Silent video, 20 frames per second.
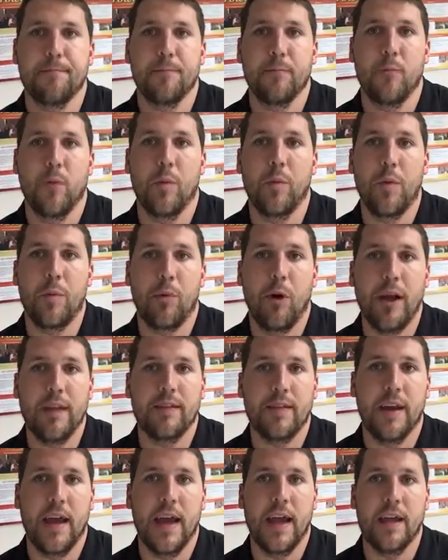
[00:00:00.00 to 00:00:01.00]
when we pray
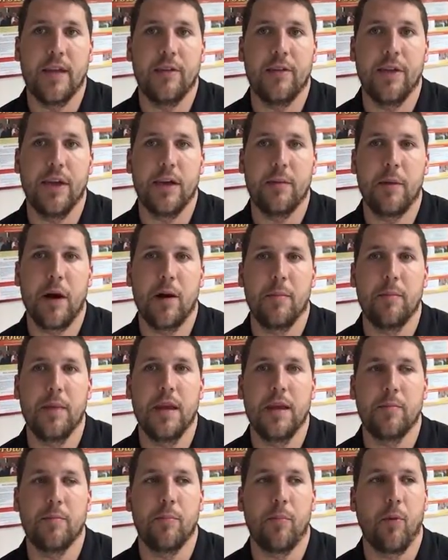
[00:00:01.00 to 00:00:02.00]
today, think about
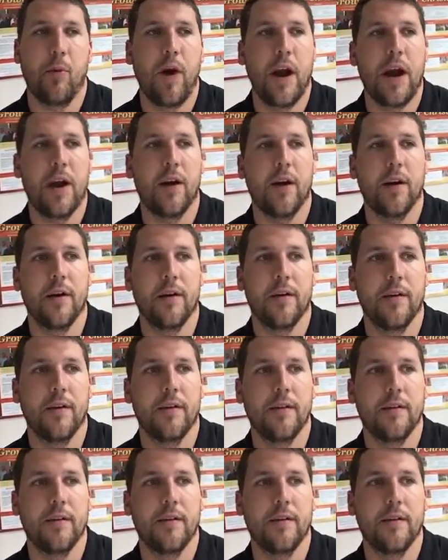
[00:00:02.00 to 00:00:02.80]
being prayer